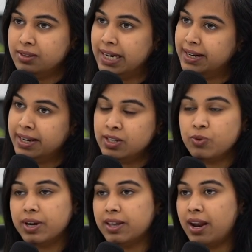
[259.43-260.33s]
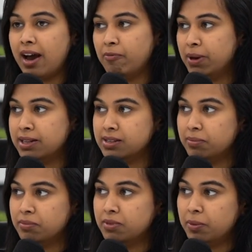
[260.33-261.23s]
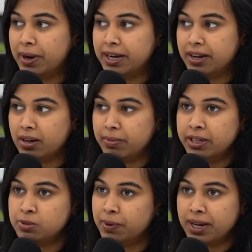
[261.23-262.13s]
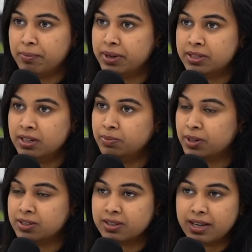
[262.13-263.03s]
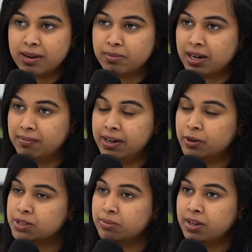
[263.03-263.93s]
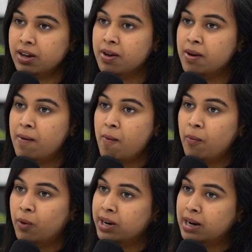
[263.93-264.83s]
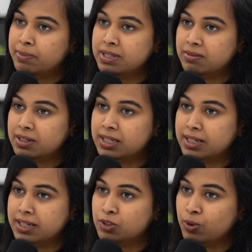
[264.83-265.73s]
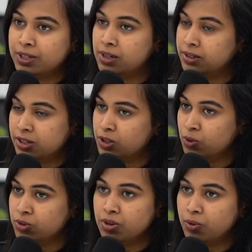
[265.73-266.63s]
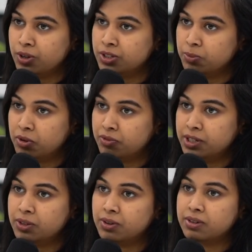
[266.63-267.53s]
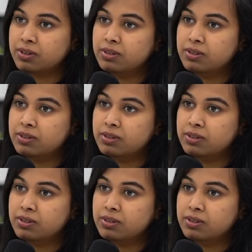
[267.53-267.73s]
10 days, okay, there have been some reminder emails, but I miss it because say I'm traveling or something. What happens after 10 days? Do I just lose the ownership of it, or?